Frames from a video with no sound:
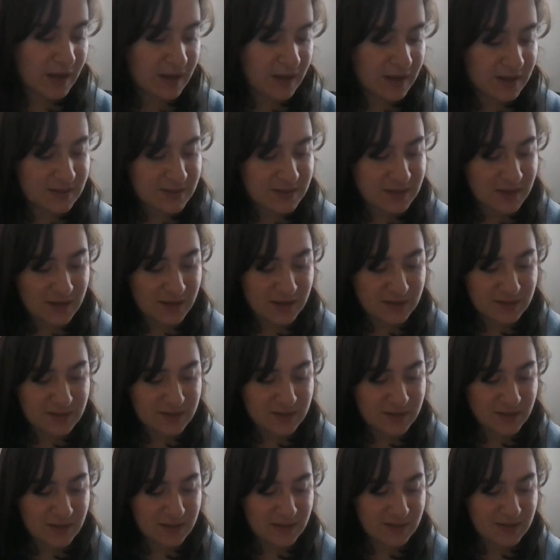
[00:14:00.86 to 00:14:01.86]
past
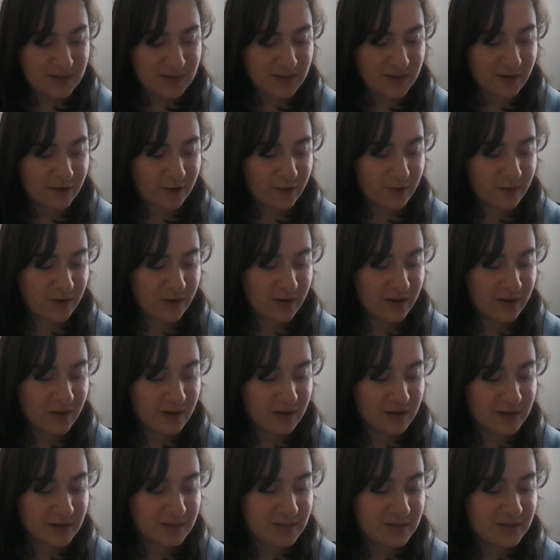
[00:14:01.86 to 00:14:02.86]
us to the steer
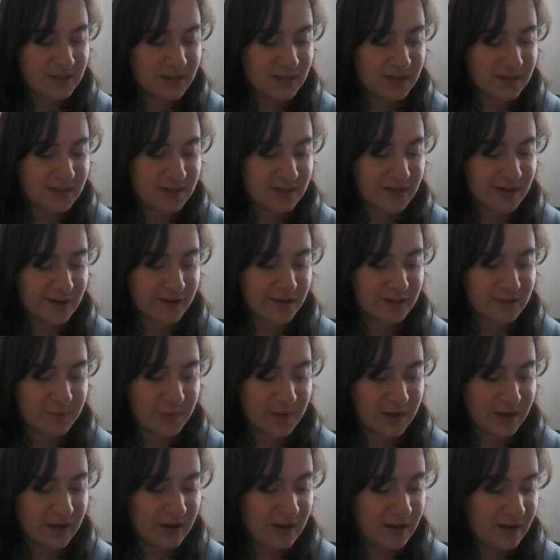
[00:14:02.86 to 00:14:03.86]
to the
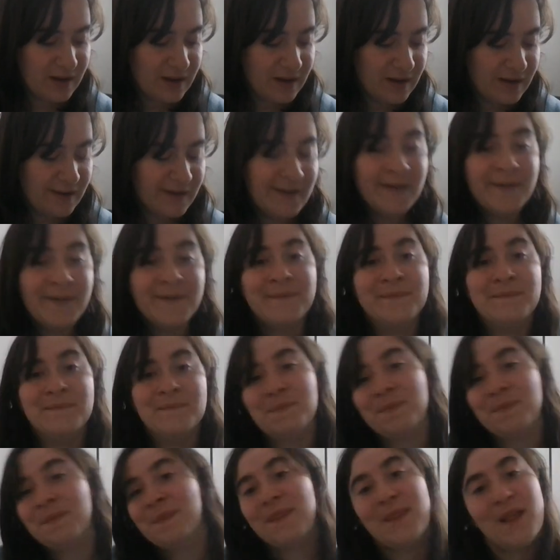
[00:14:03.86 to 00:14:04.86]
steersman.
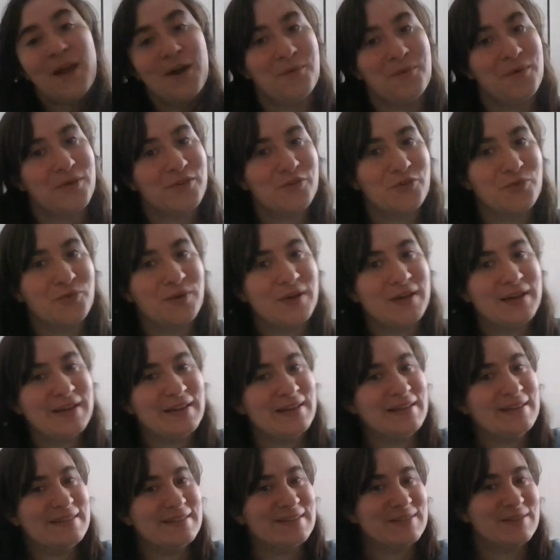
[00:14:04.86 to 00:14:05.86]
I wonder what
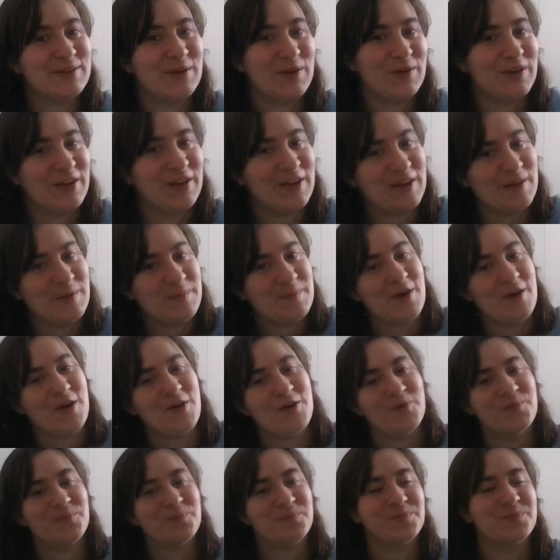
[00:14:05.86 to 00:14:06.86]
he's talking
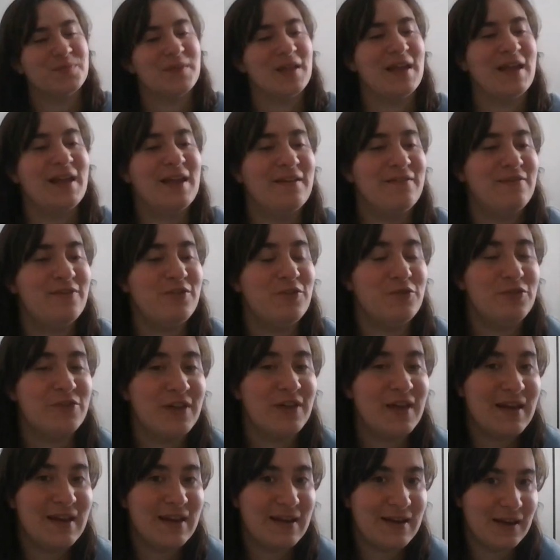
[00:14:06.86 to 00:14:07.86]
about. If you
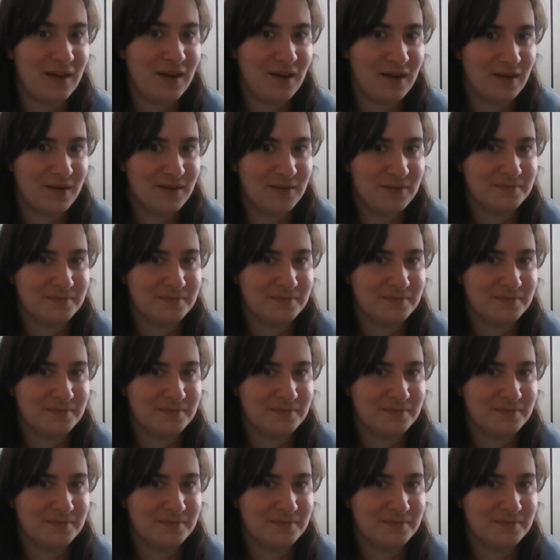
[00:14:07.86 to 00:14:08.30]
think